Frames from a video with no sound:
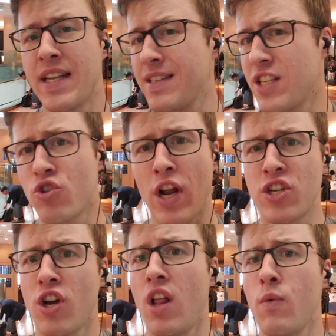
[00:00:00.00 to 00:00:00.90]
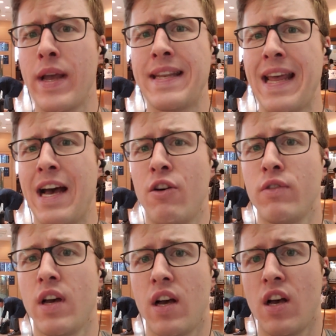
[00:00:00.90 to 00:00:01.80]
It doesn't stretch all the way down
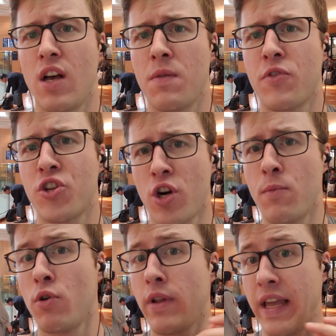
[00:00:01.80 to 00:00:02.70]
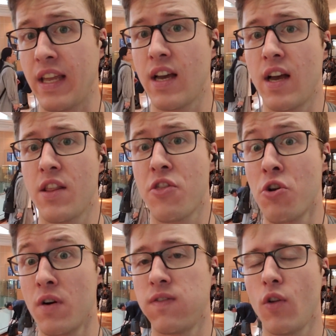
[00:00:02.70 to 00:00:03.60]
the terminal like the
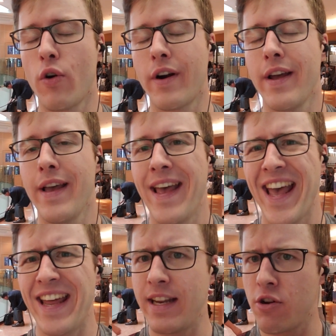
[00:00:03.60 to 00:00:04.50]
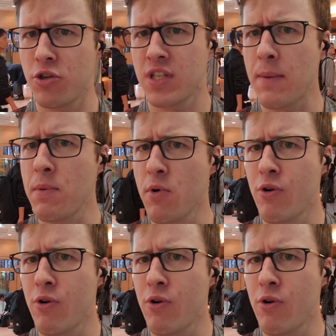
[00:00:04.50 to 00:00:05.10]
3rd floor. And here there's a couple more